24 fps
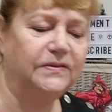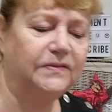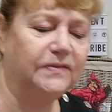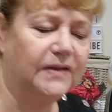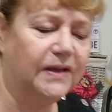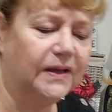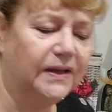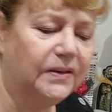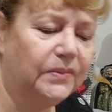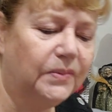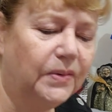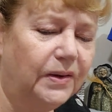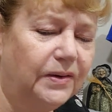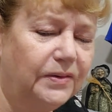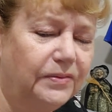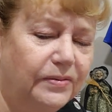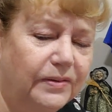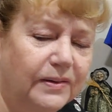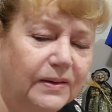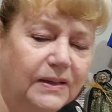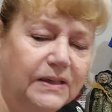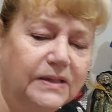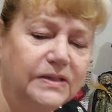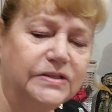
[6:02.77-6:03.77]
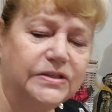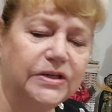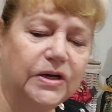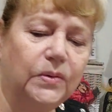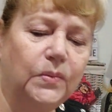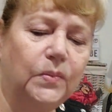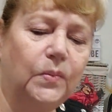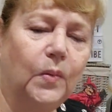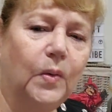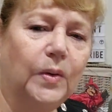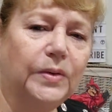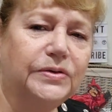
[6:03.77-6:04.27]
of like, I really
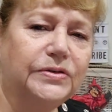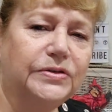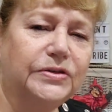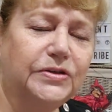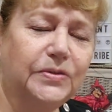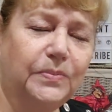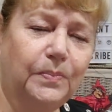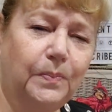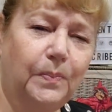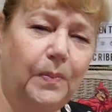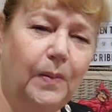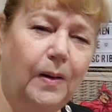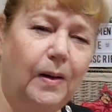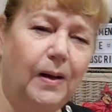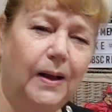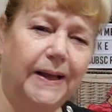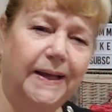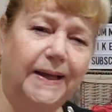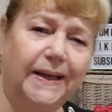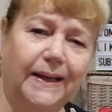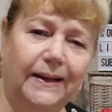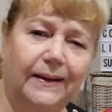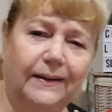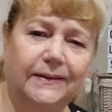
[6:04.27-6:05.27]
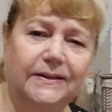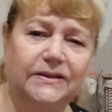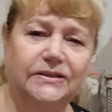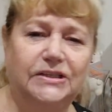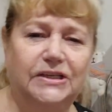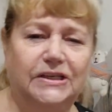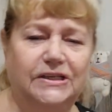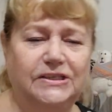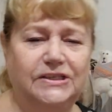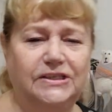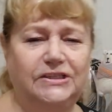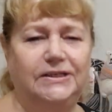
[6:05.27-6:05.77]
don't want to buy yarn
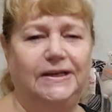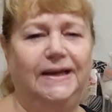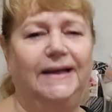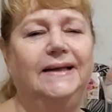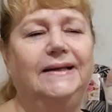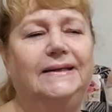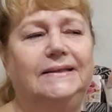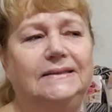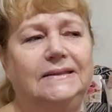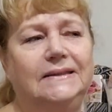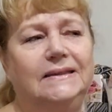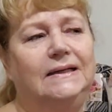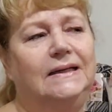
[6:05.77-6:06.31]
just yet.